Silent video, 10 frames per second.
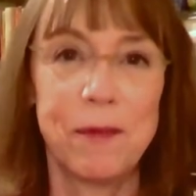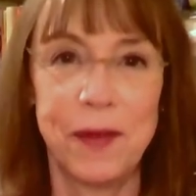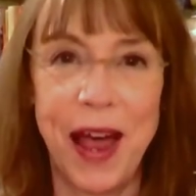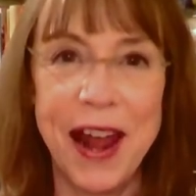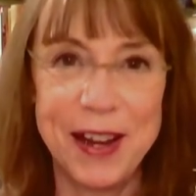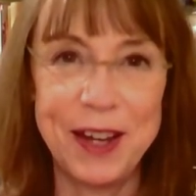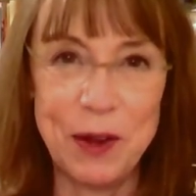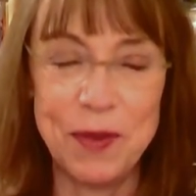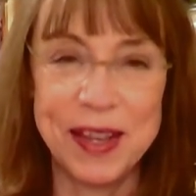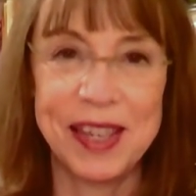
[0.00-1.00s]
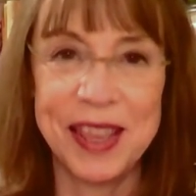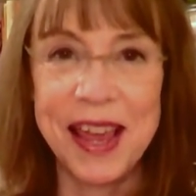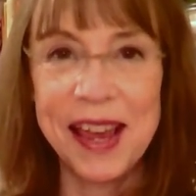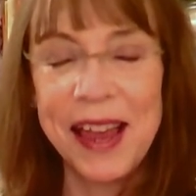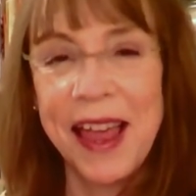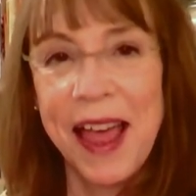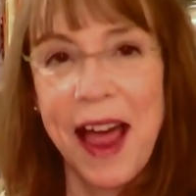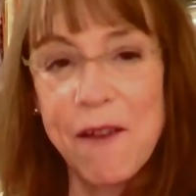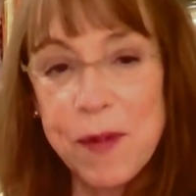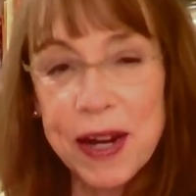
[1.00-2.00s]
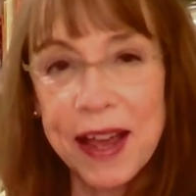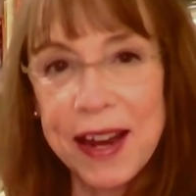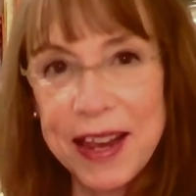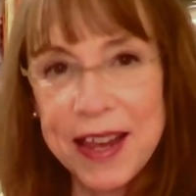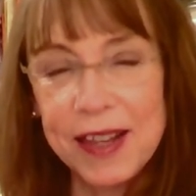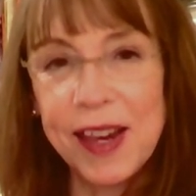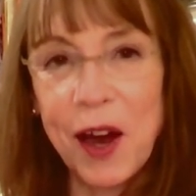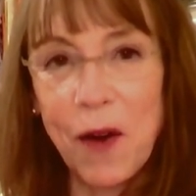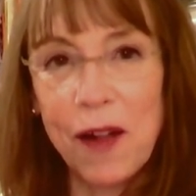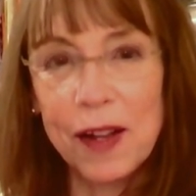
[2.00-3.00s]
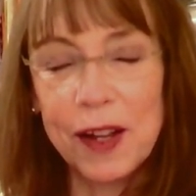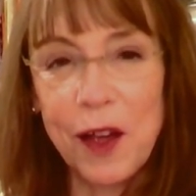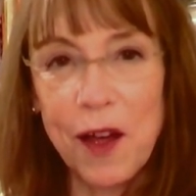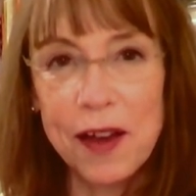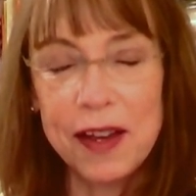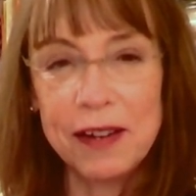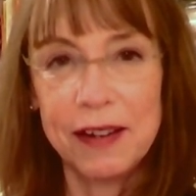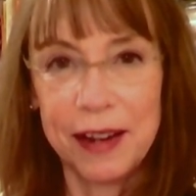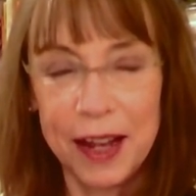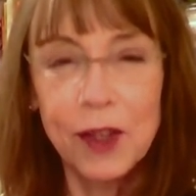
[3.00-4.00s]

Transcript: we're going to do this thing i've been cutting his hair all along and he